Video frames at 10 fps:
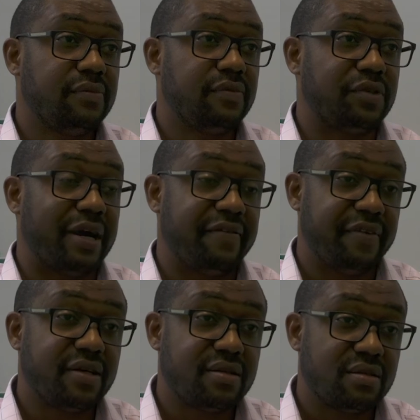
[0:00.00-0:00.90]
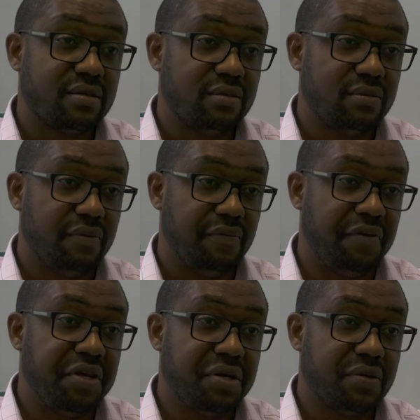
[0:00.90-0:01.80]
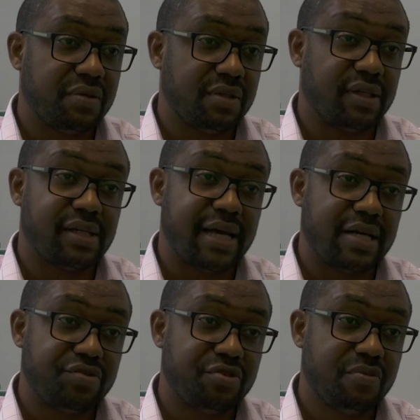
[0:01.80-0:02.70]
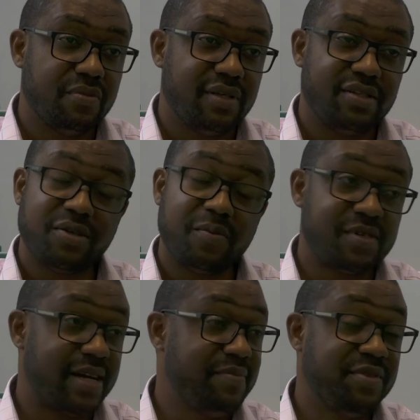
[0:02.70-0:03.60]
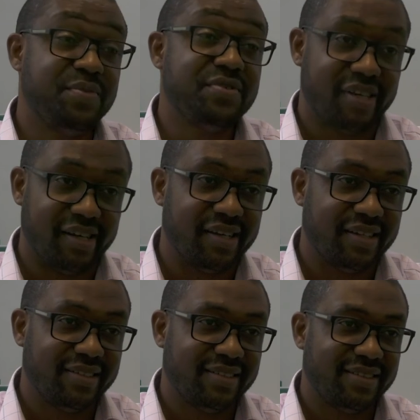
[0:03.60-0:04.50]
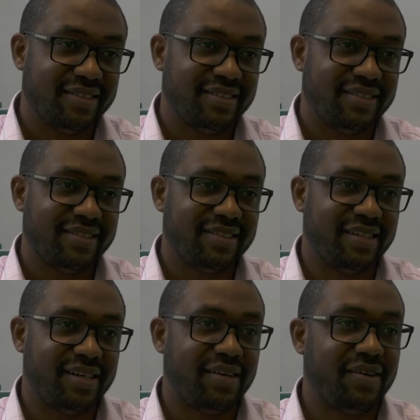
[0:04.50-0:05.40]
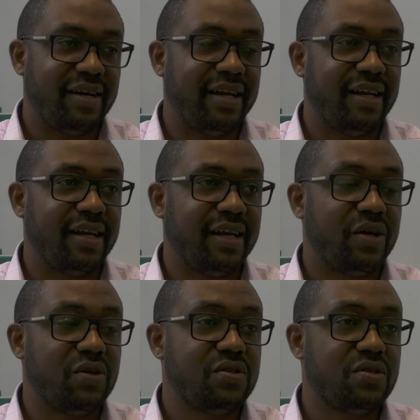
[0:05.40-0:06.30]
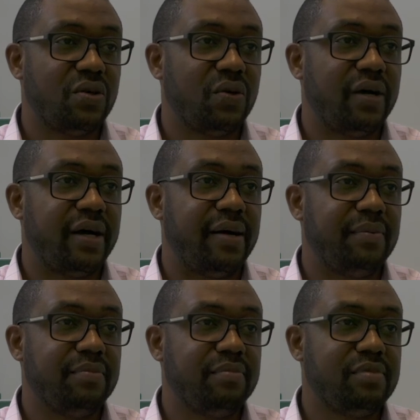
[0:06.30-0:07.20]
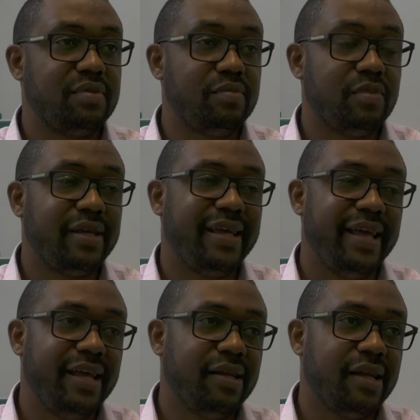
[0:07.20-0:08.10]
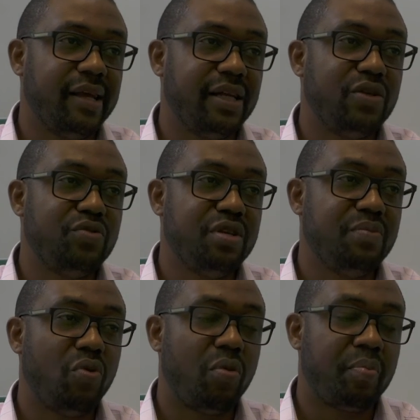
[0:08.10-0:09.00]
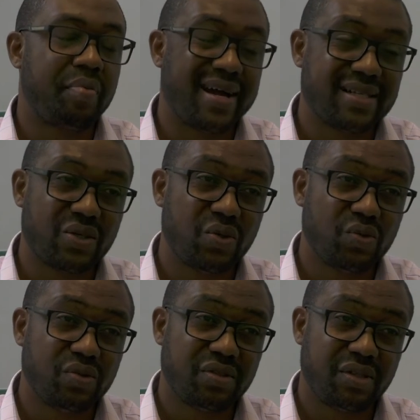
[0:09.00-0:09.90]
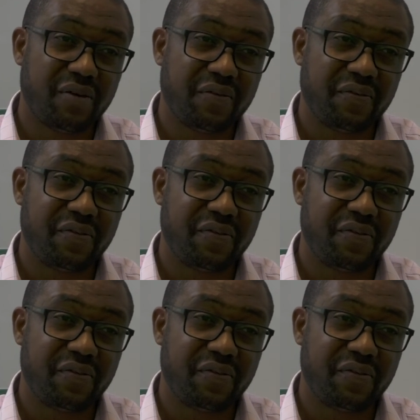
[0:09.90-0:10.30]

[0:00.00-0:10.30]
graphics, videos in the classroom, and sometimes music, and also including more practical stuff